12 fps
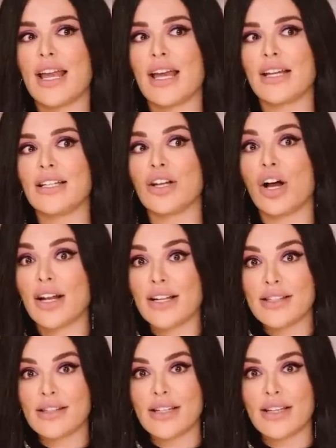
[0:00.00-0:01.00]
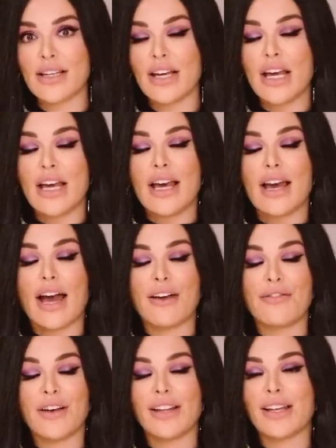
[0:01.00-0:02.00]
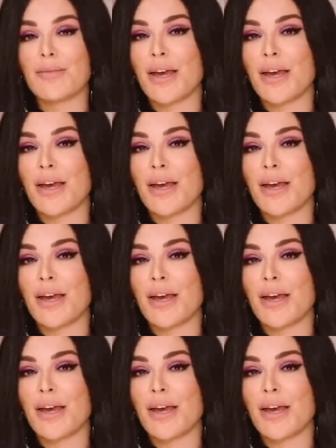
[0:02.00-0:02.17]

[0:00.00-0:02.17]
And honestly, I felt like